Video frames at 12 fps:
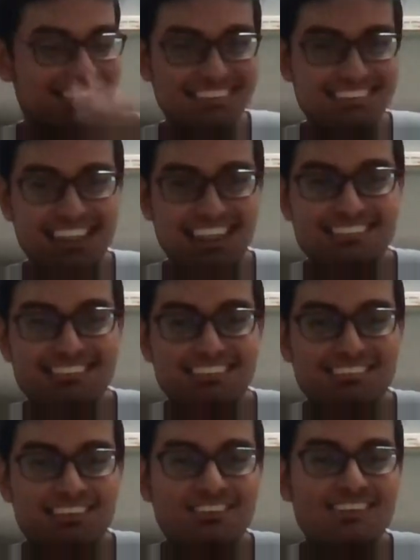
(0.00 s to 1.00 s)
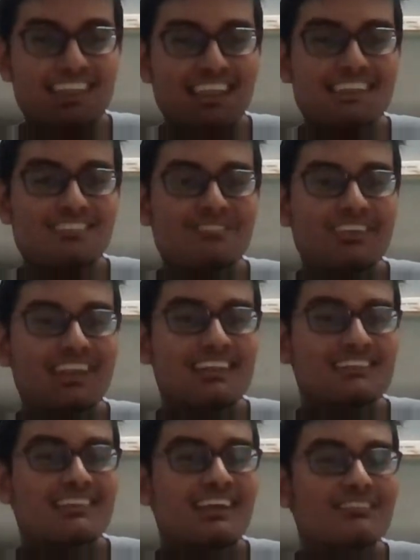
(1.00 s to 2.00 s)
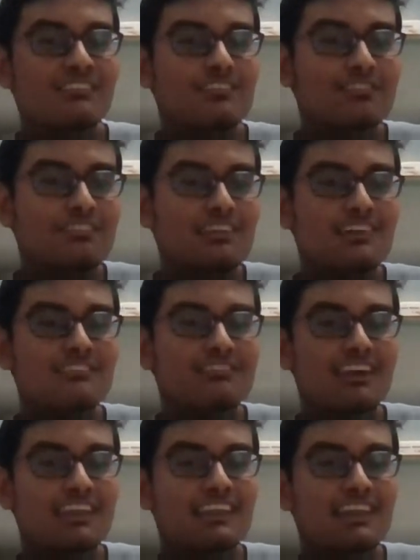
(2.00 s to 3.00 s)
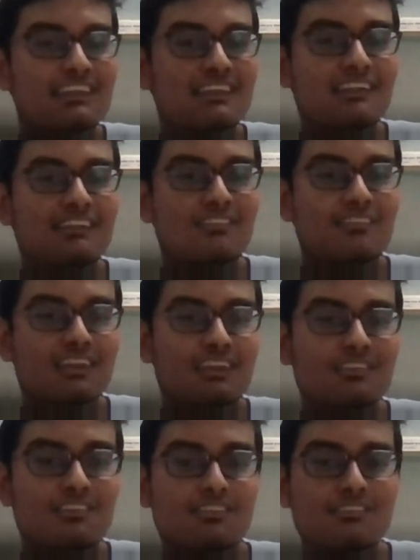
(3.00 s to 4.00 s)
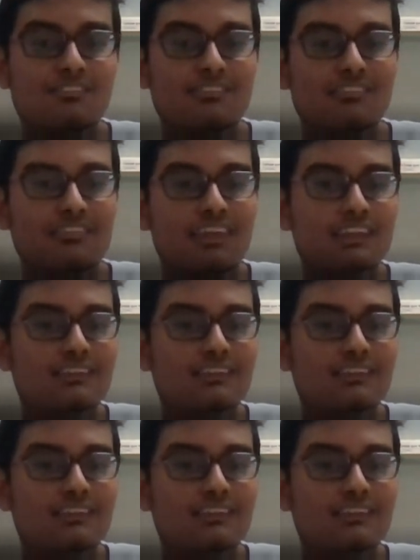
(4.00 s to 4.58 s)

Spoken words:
Next week we do section B, like you come. If you free on Friday again, we do next week.